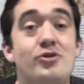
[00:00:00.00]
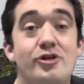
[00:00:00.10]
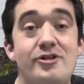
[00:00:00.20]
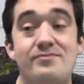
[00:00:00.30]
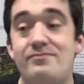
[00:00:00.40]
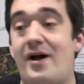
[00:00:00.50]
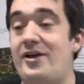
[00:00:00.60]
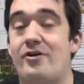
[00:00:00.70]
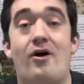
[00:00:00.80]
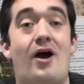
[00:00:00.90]
good, but, you
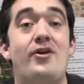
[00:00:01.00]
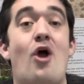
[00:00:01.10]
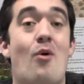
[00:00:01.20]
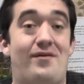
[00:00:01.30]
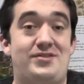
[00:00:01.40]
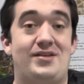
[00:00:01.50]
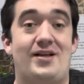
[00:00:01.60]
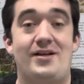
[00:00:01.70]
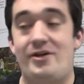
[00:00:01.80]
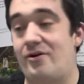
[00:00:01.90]
know, I know I've done
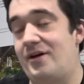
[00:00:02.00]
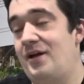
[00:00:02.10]
that, you know.